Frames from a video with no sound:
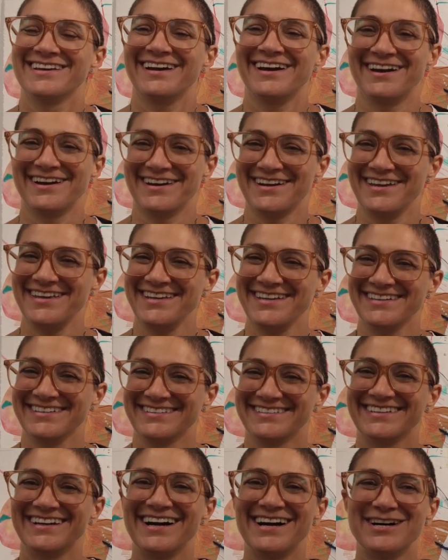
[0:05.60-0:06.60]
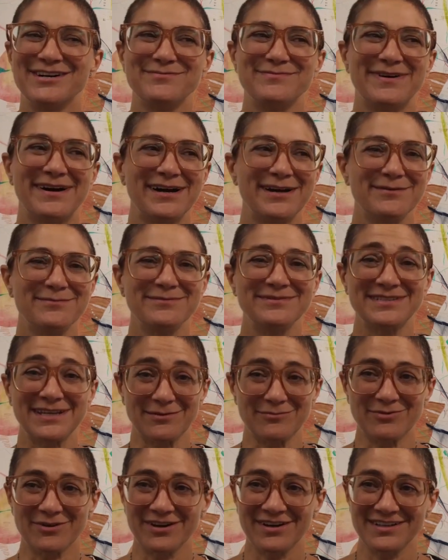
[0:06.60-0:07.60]
Hi, I'm
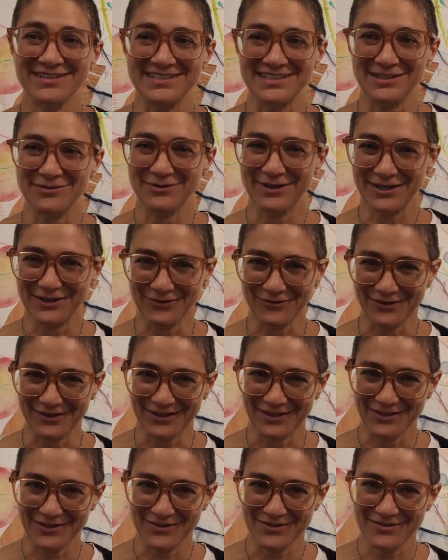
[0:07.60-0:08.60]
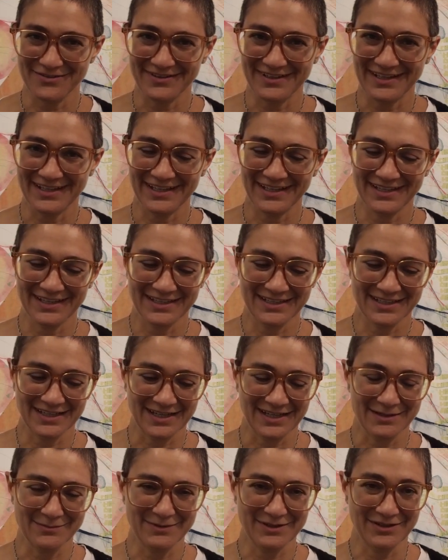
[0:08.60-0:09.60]
Debra DeGregorio, and
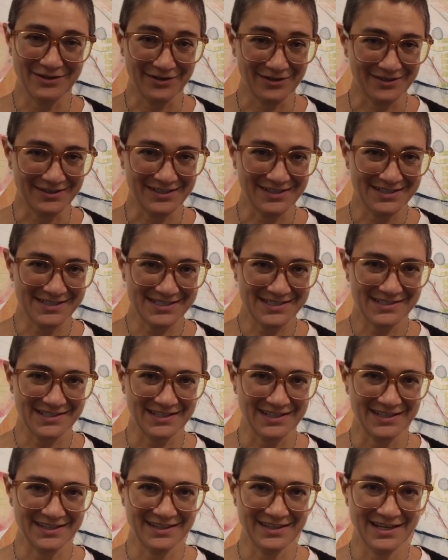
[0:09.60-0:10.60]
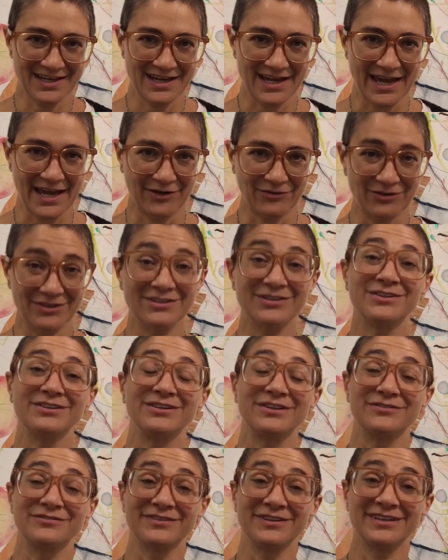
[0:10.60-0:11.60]
I'm an artist in the Akron,
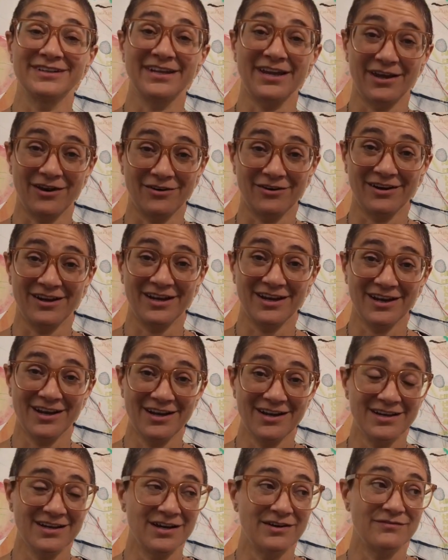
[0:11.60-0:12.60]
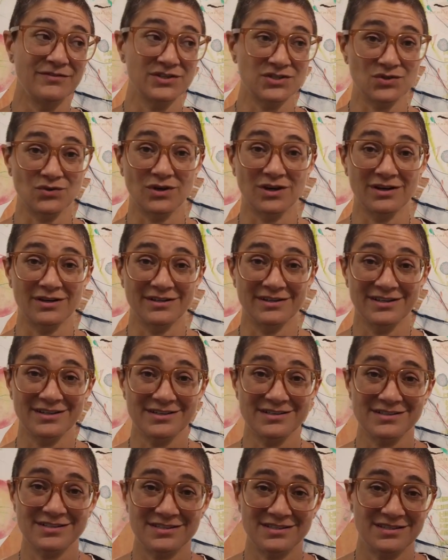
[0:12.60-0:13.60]
Cleveland area, a visual
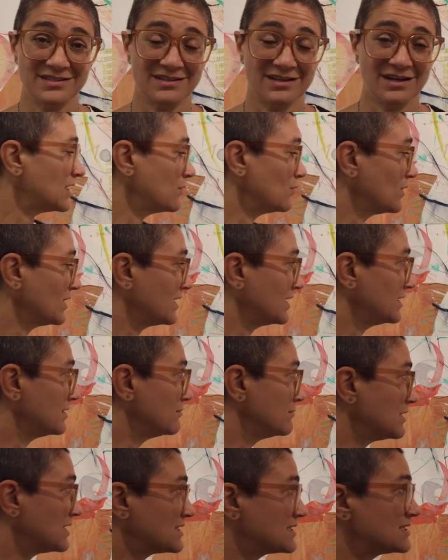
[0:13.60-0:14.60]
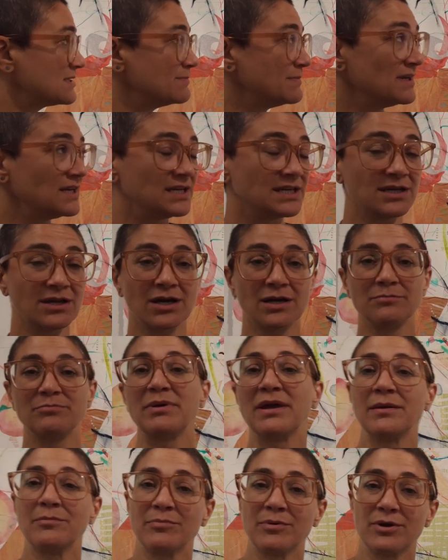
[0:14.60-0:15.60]
artist. I work in mixed media on
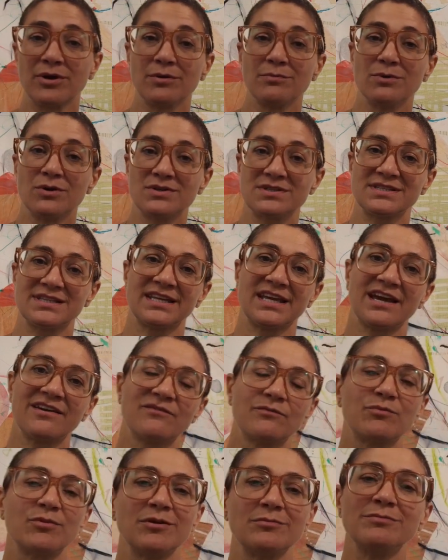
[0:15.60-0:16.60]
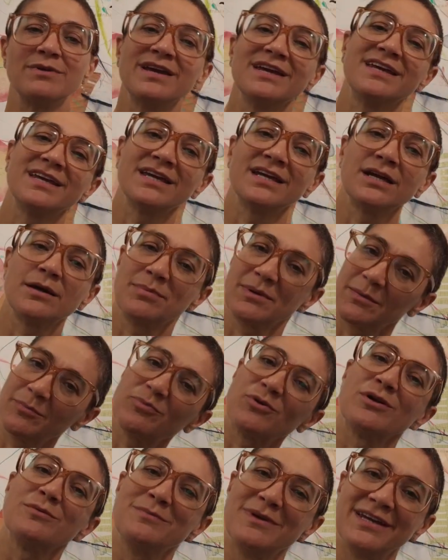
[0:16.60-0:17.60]
paper mostly. I have a big
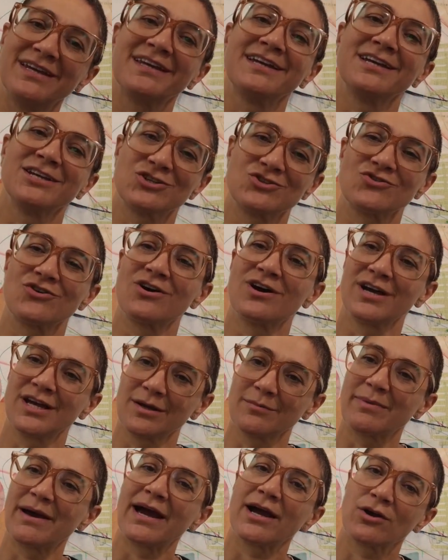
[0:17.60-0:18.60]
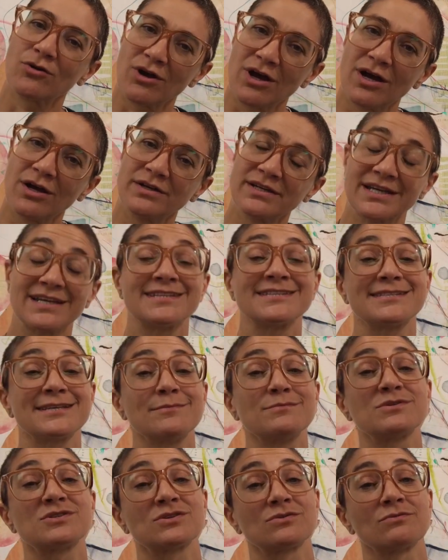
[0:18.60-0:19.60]
printmaking and drawing background, and
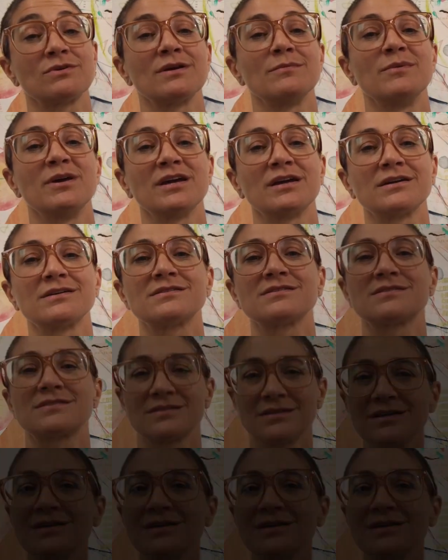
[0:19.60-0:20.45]
some ceramics.